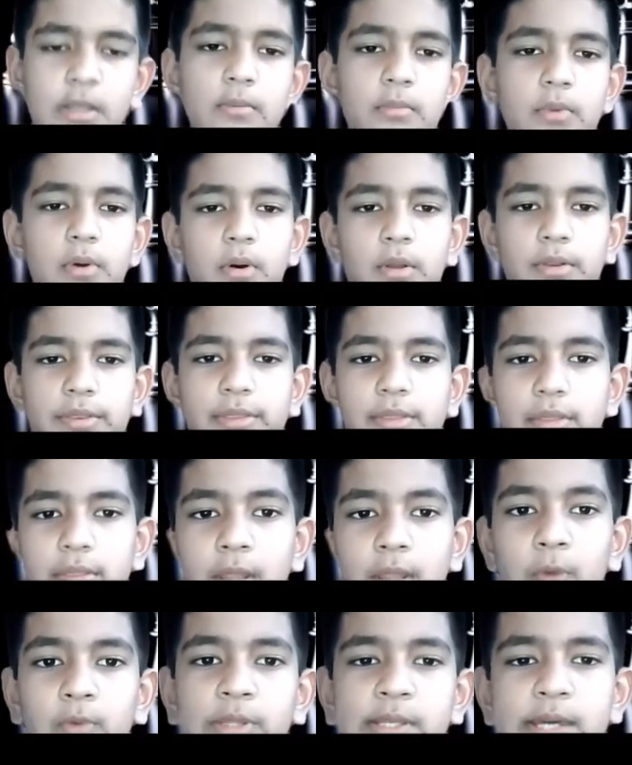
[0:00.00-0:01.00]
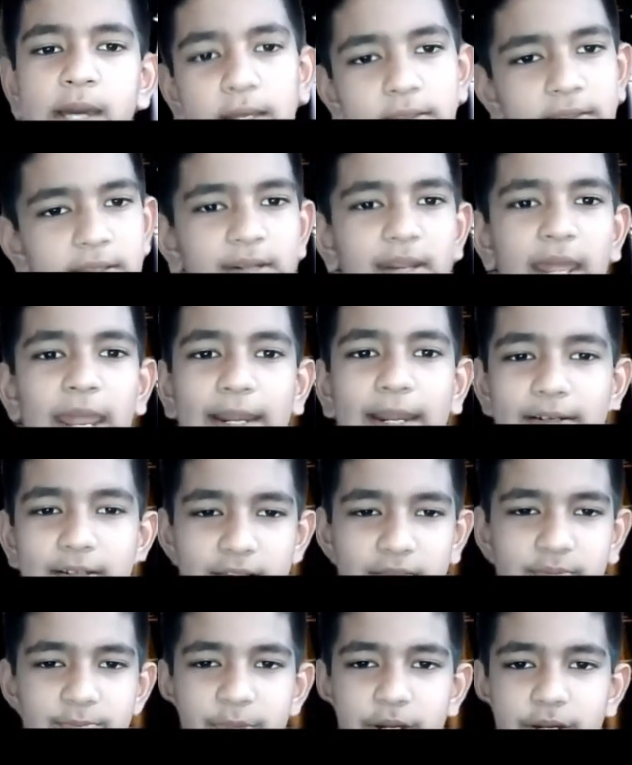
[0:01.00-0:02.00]
because now the other knight
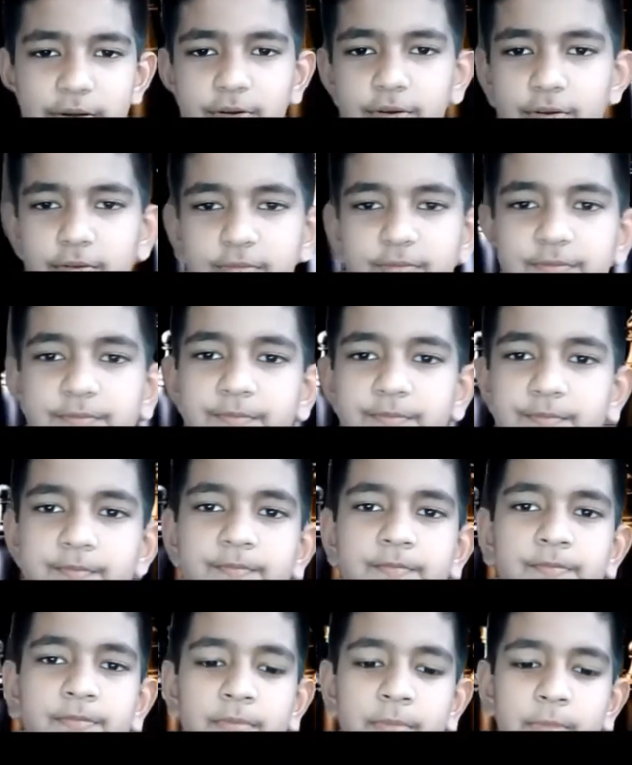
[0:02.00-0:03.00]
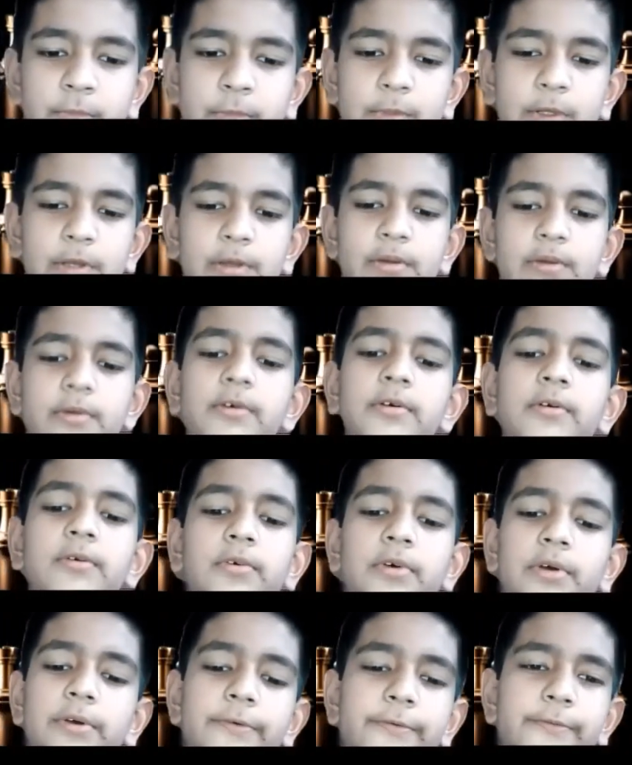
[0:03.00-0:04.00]
is pinned.
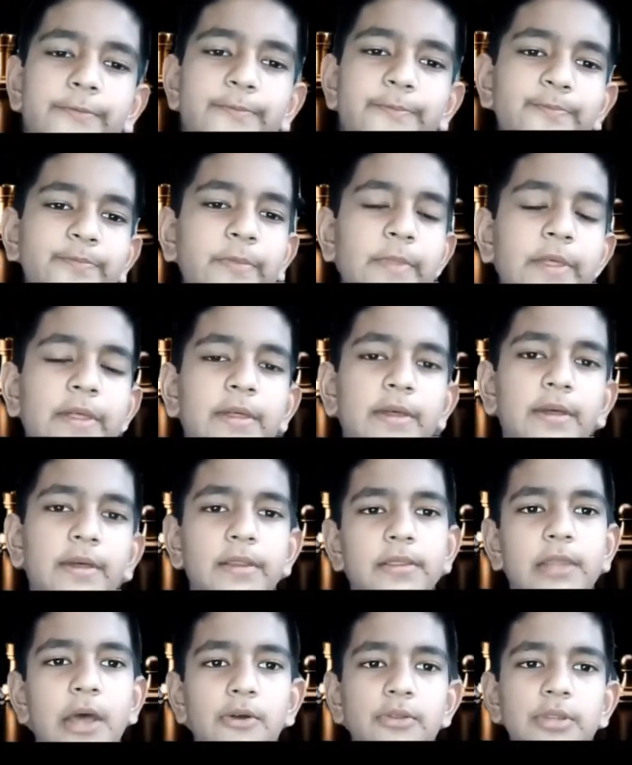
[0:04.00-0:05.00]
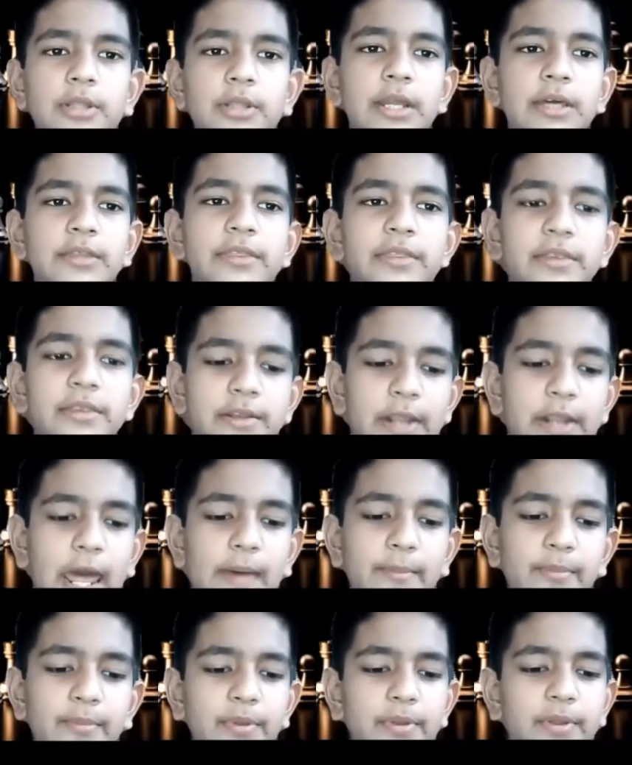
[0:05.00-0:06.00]
Okay. Now the next
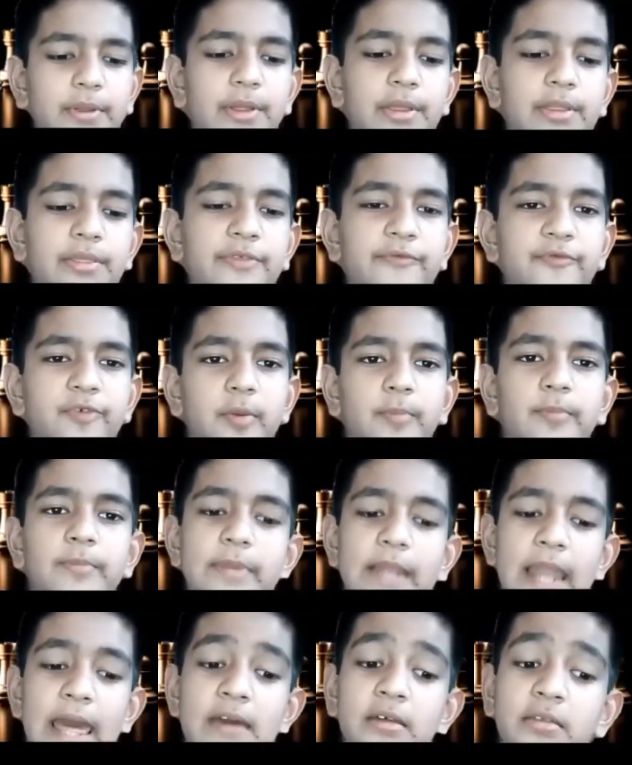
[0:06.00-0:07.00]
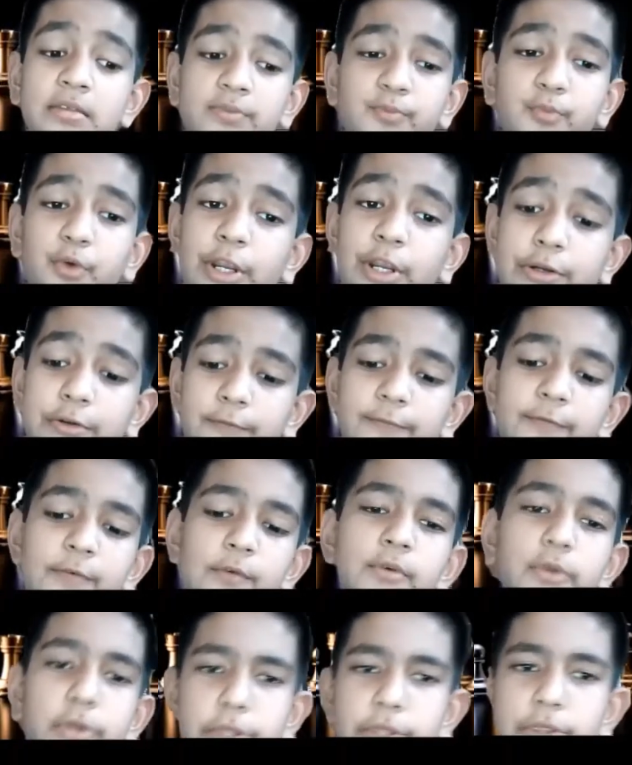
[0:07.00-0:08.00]
trap is from black's point of
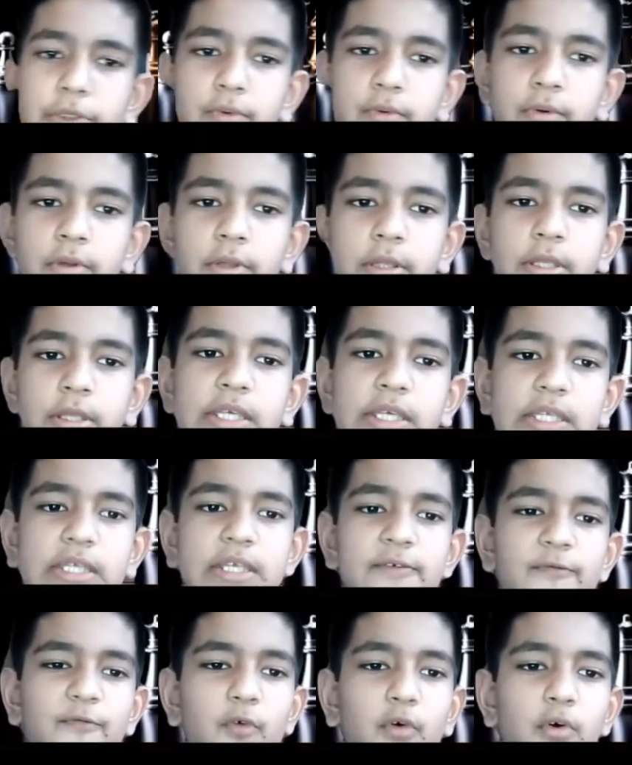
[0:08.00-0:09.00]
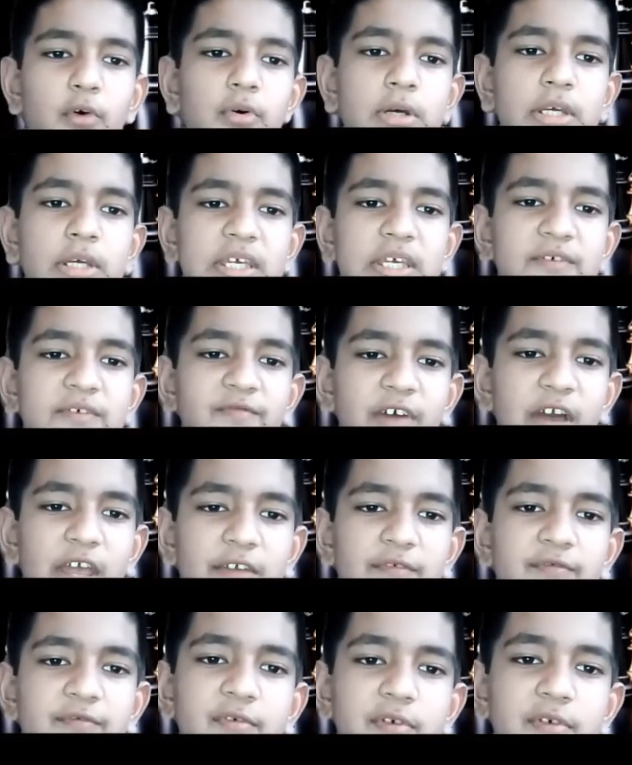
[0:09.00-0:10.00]
view, so e4,
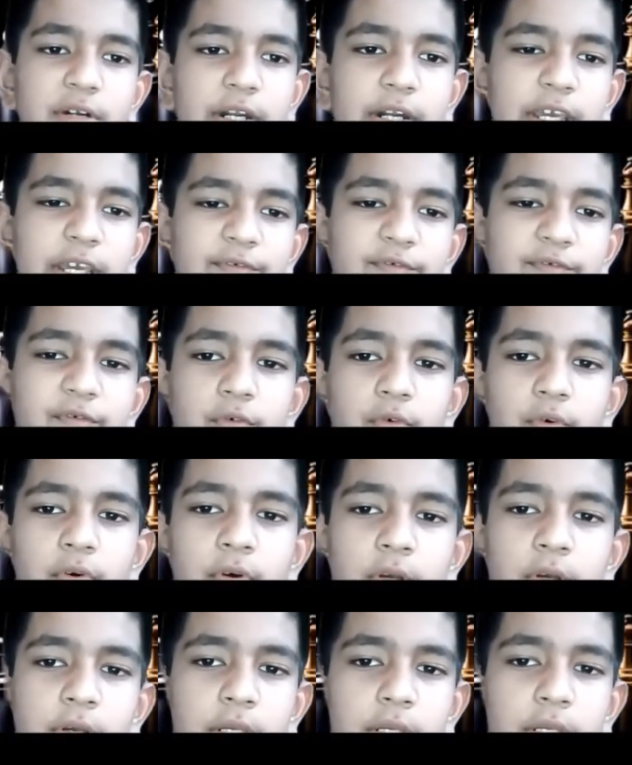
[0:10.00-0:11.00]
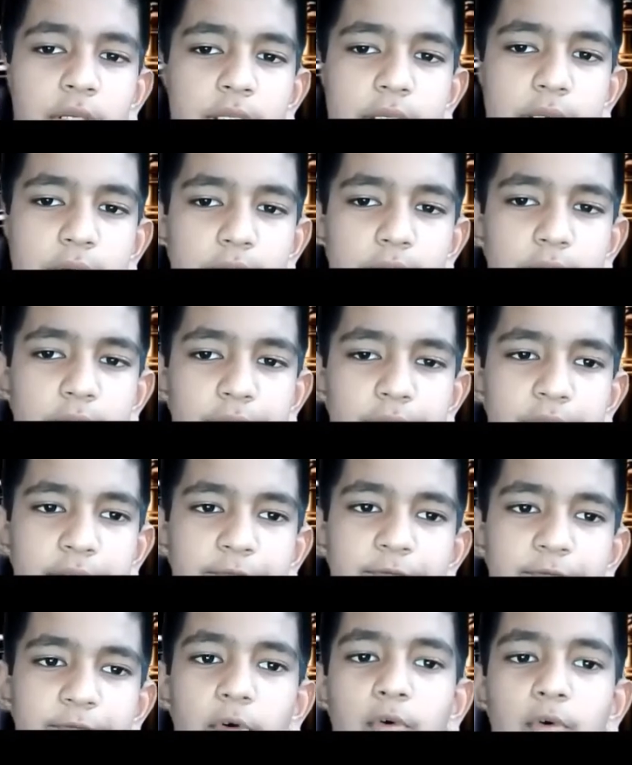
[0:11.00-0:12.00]
e5, d4, e cross
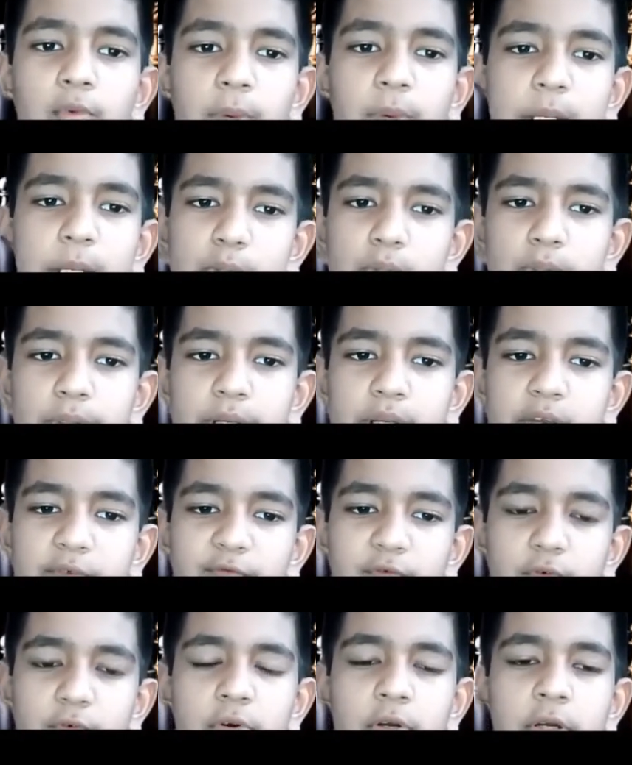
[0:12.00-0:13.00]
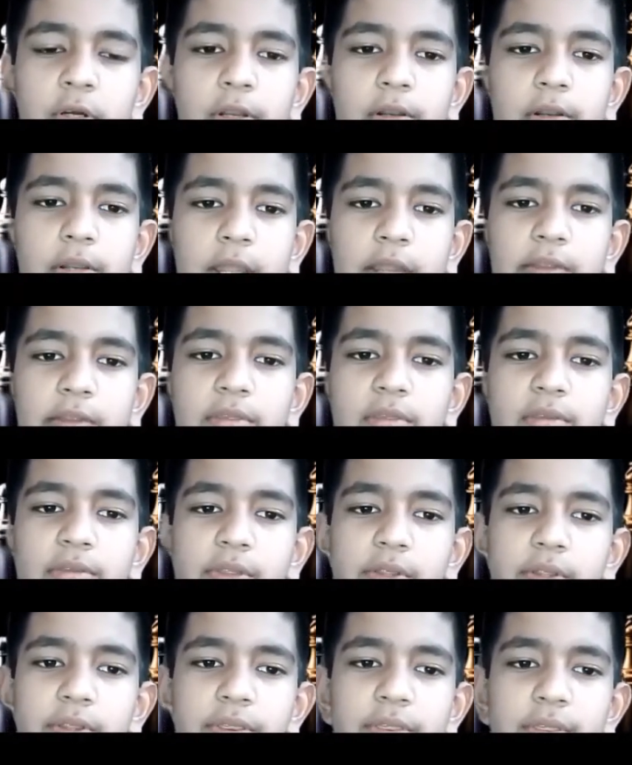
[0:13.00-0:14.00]
d4, queen cross d4, knight
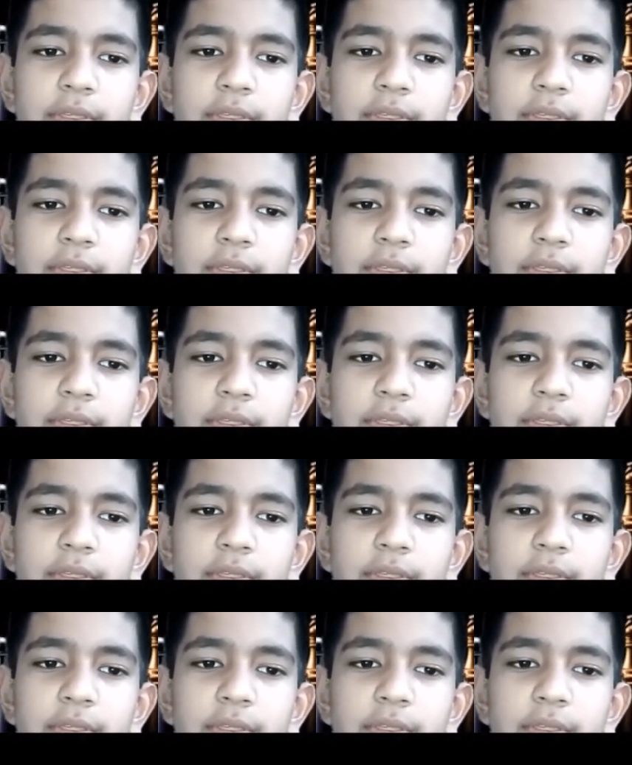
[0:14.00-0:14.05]
c6,